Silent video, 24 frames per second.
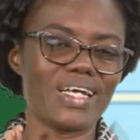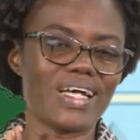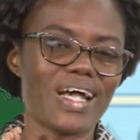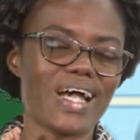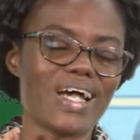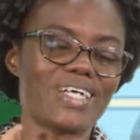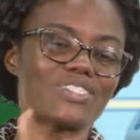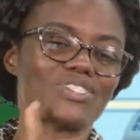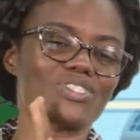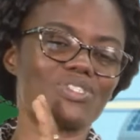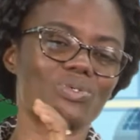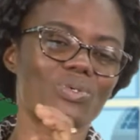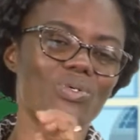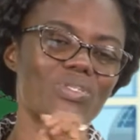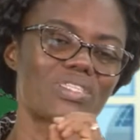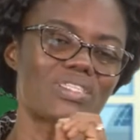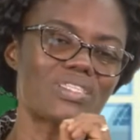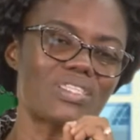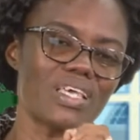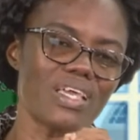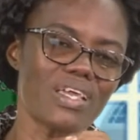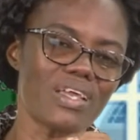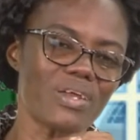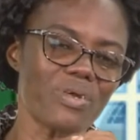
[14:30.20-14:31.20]
And so
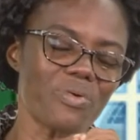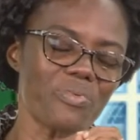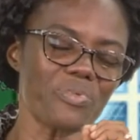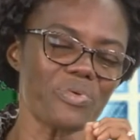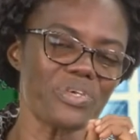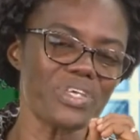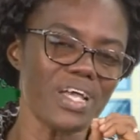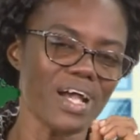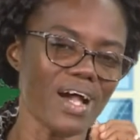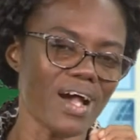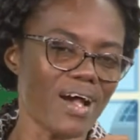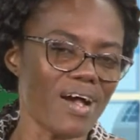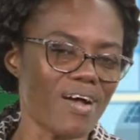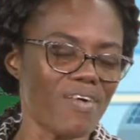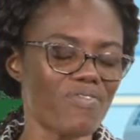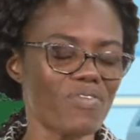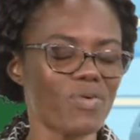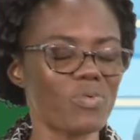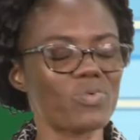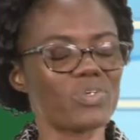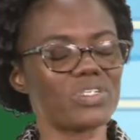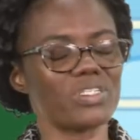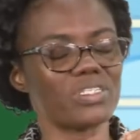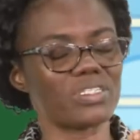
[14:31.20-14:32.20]
there we have
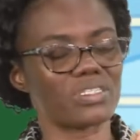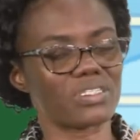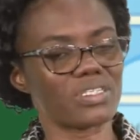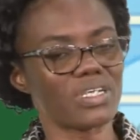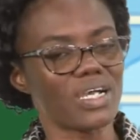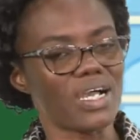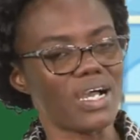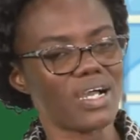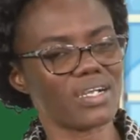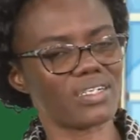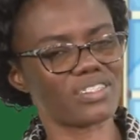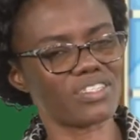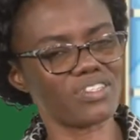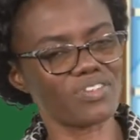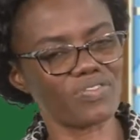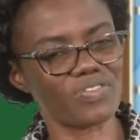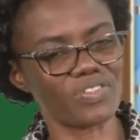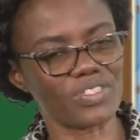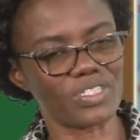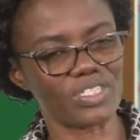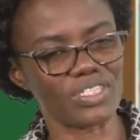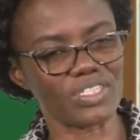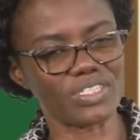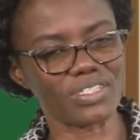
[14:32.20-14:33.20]
our little
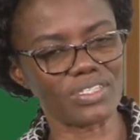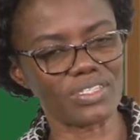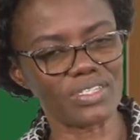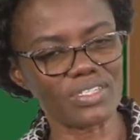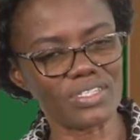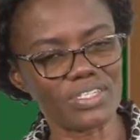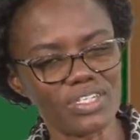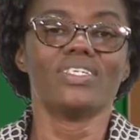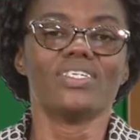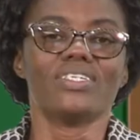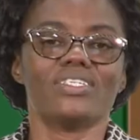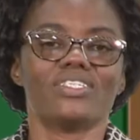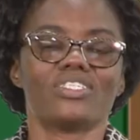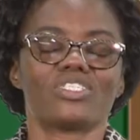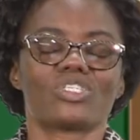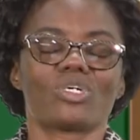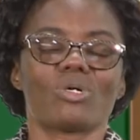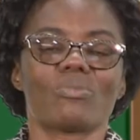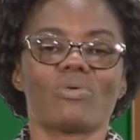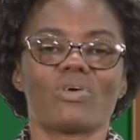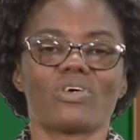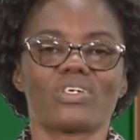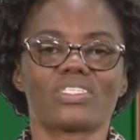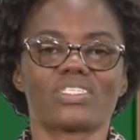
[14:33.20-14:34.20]
activity.
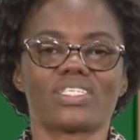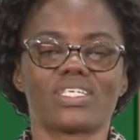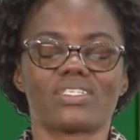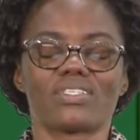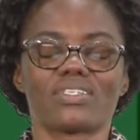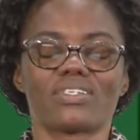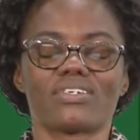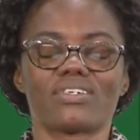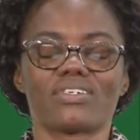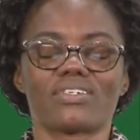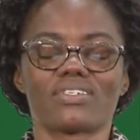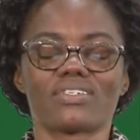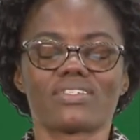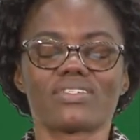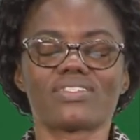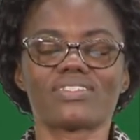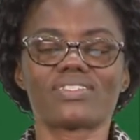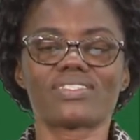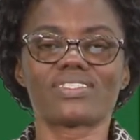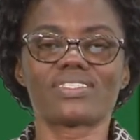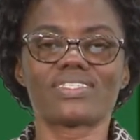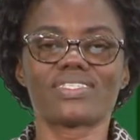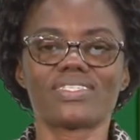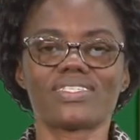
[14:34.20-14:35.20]
So boys and
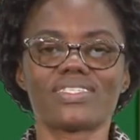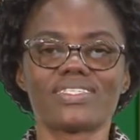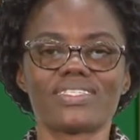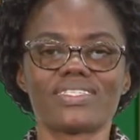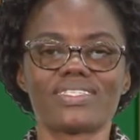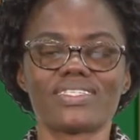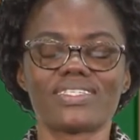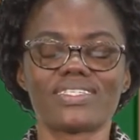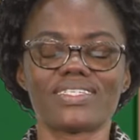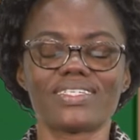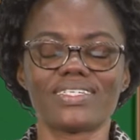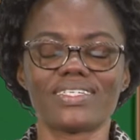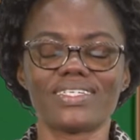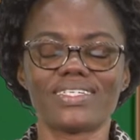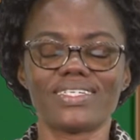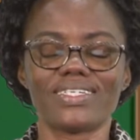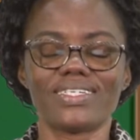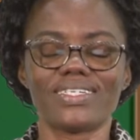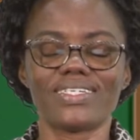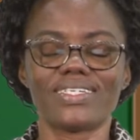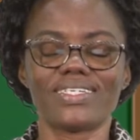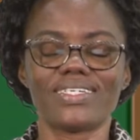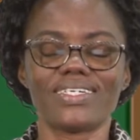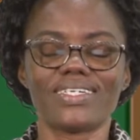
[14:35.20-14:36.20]
girls,
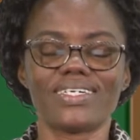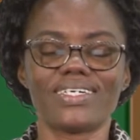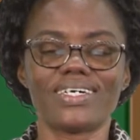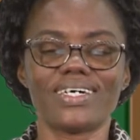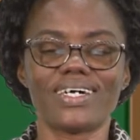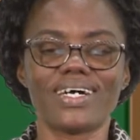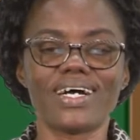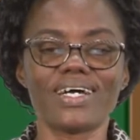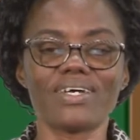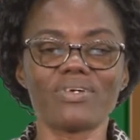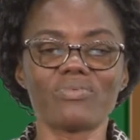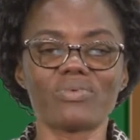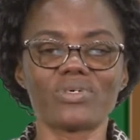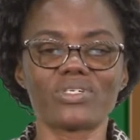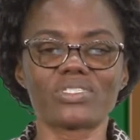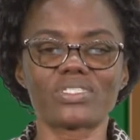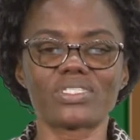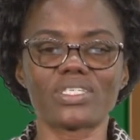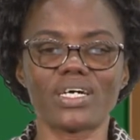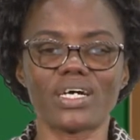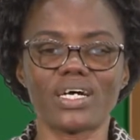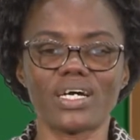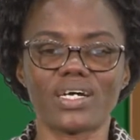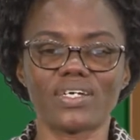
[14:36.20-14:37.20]
I want
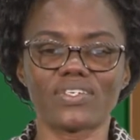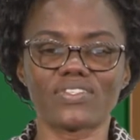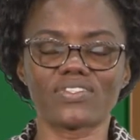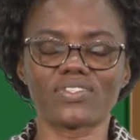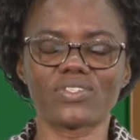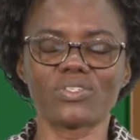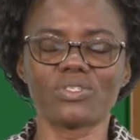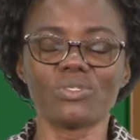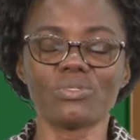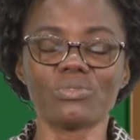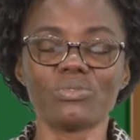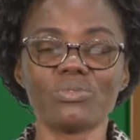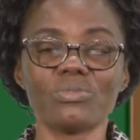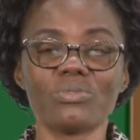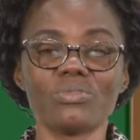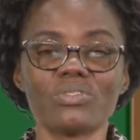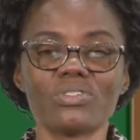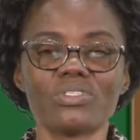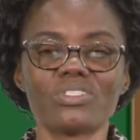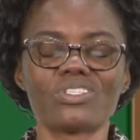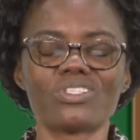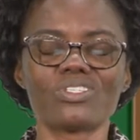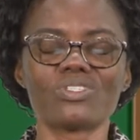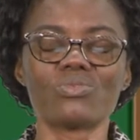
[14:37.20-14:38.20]
to ask
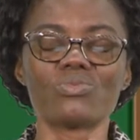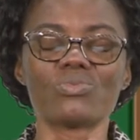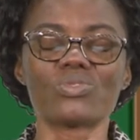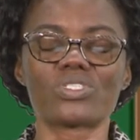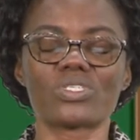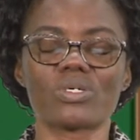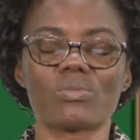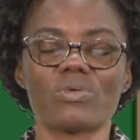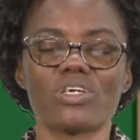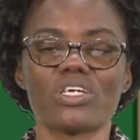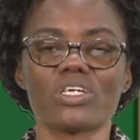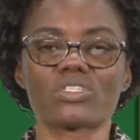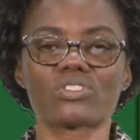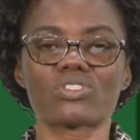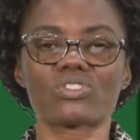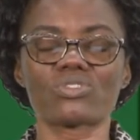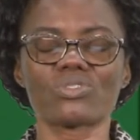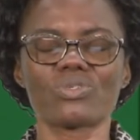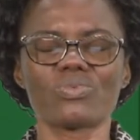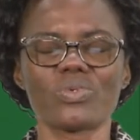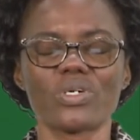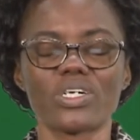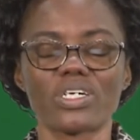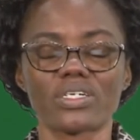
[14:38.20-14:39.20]
you to do some
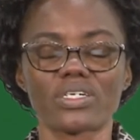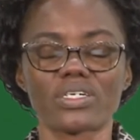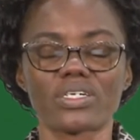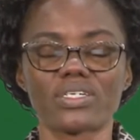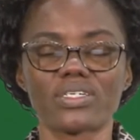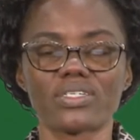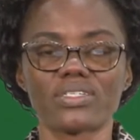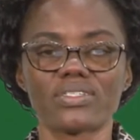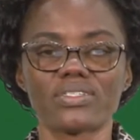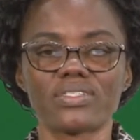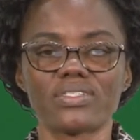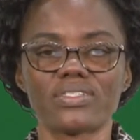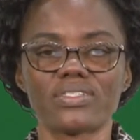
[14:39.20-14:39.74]
extra work.